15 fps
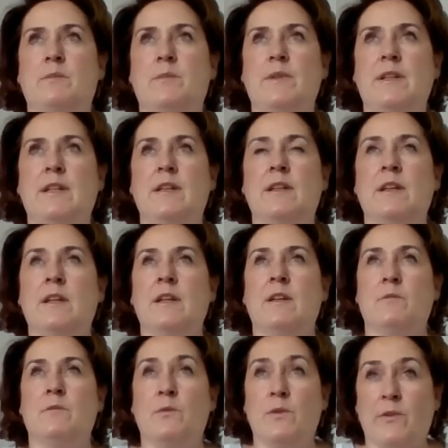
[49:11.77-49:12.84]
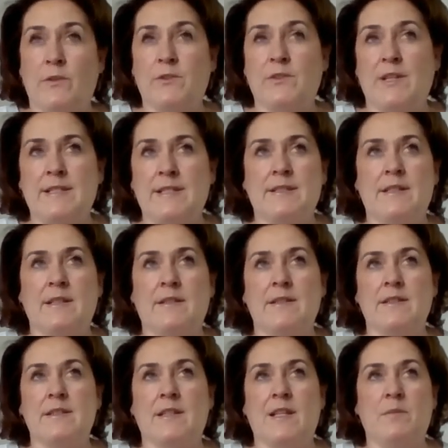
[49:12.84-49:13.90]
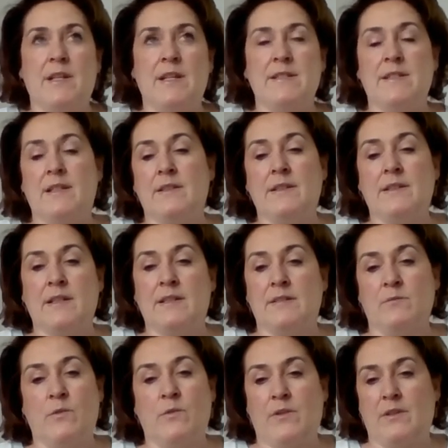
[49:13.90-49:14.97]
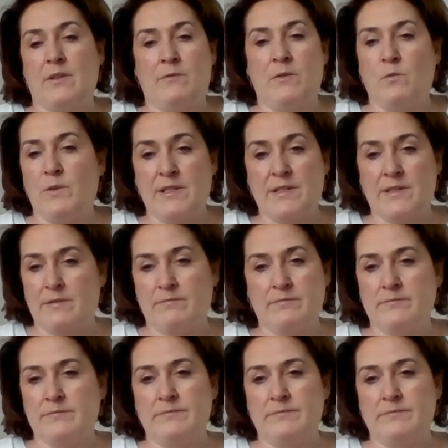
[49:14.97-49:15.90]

be worth testing, this can be easily done within a few weeks.